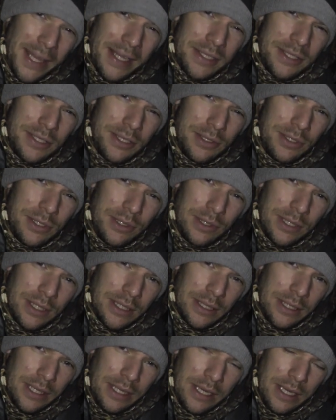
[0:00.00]
that's due to
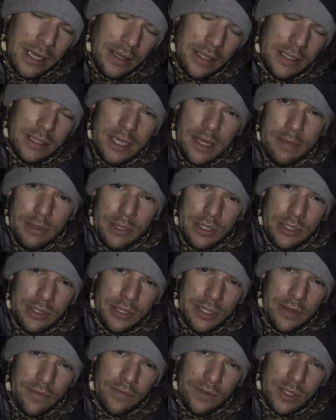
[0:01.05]
the temperature
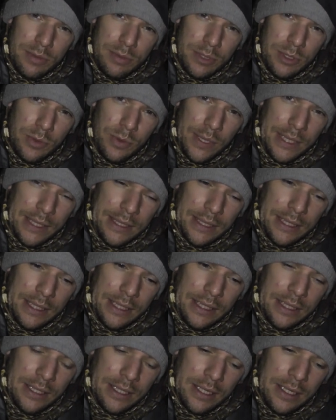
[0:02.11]
difference between
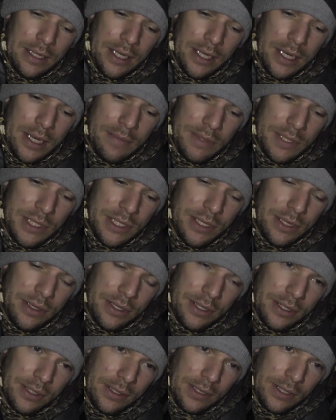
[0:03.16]
the
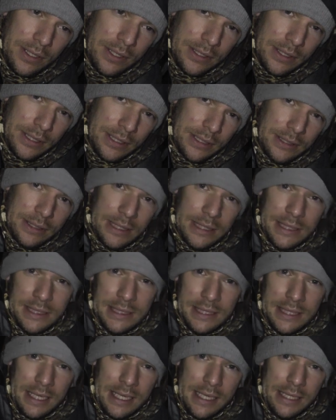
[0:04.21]
material on the
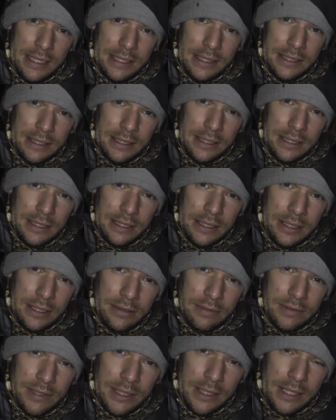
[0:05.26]
inside
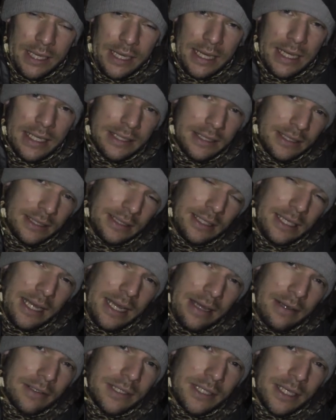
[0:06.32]
of the glass and the
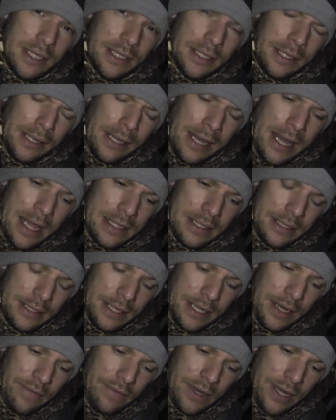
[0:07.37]
outside of the glass. It's
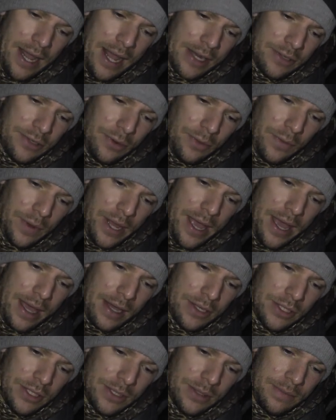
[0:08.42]
kind of a natural
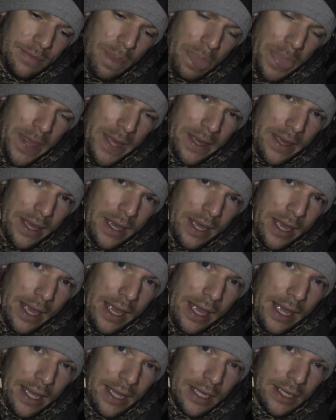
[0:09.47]
reaction.
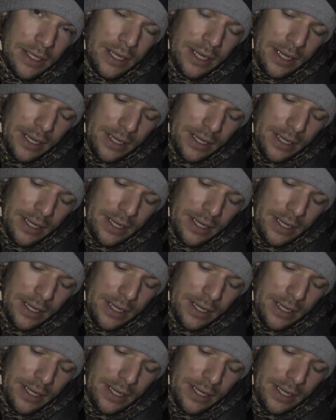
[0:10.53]
And